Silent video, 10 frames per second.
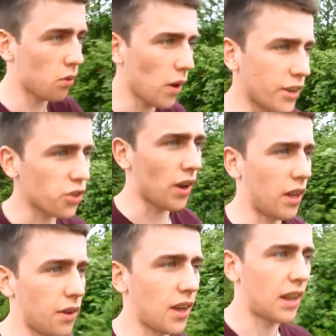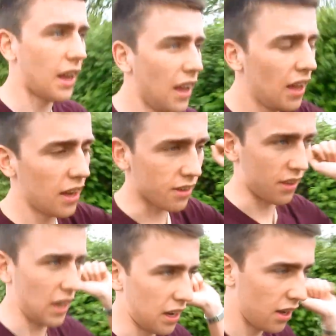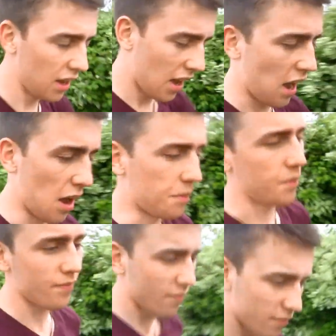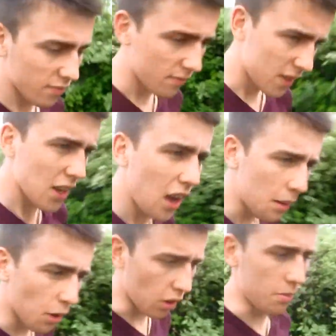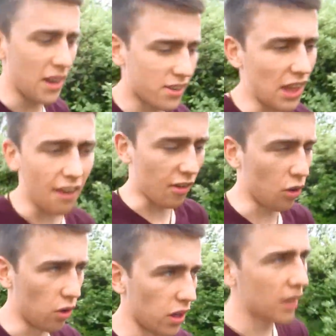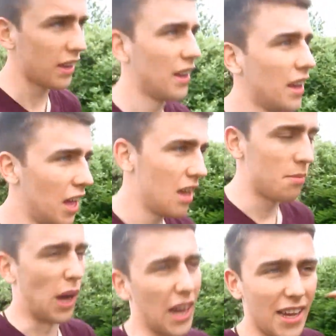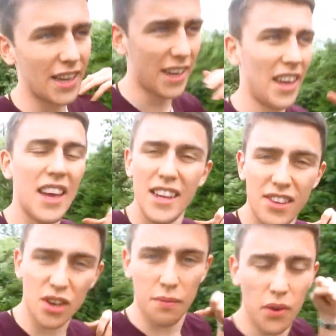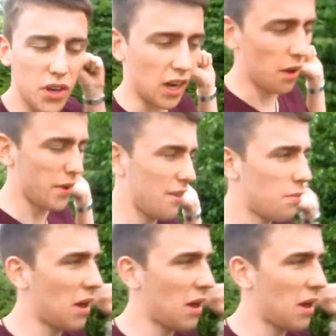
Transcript: quite enjoy it going down there. And thinking, I'm not the best there at all, but it's good fun, you know, we have a